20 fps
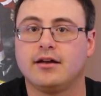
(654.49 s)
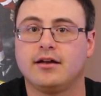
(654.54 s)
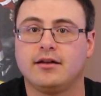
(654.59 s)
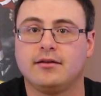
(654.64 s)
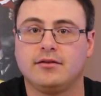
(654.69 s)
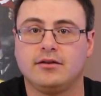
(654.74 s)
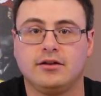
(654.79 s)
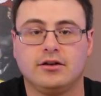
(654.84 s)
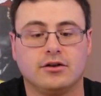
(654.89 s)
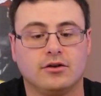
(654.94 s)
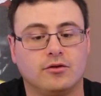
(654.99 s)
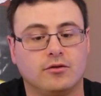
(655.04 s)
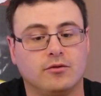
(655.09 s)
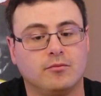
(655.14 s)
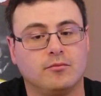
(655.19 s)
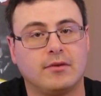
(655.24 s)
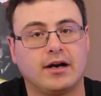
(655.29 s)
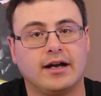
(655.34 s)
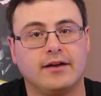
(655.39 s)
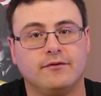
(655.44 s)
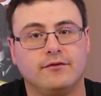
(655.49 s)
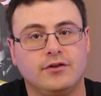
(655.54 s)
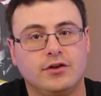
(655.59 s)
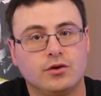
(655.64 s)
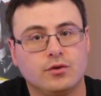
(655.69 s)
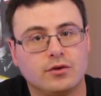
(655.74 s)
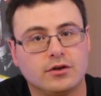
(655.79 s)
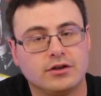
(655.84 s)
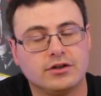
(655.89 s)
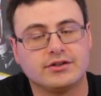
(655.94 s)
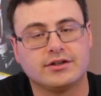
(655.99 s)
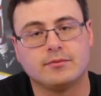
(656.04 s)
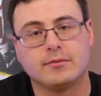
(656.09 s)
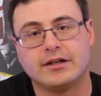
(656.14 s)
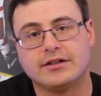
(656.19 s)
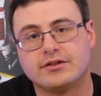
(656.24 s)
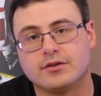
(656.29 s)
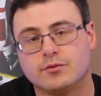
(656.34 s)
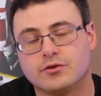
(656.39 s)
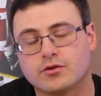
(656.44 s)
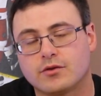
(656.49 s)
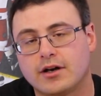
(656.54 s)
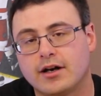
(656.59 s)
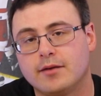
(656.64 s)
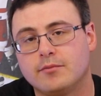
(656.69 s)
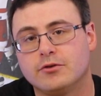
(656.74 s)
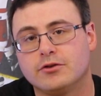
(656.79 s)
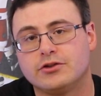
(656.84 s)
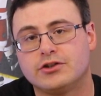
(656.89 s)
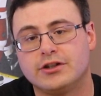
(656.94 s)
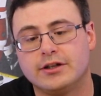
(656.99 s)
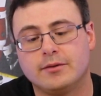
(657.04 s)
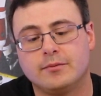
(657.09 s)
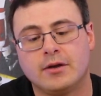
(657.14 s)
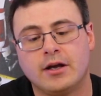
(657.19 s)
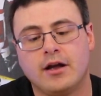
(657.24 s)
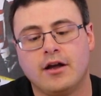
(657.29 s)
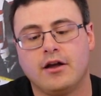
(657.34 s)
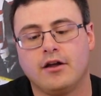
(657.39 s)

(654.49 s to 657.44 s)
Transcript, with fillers: you know, my viewers and my subscribership